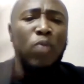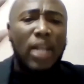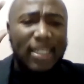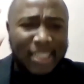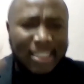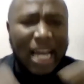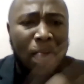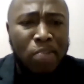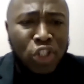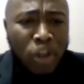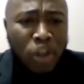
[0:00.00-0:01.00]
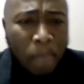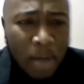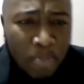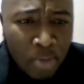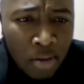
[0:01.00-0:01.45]
establish your
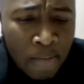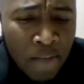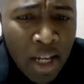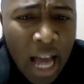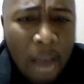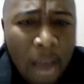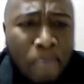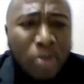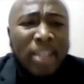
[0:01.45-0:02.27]
people. I pray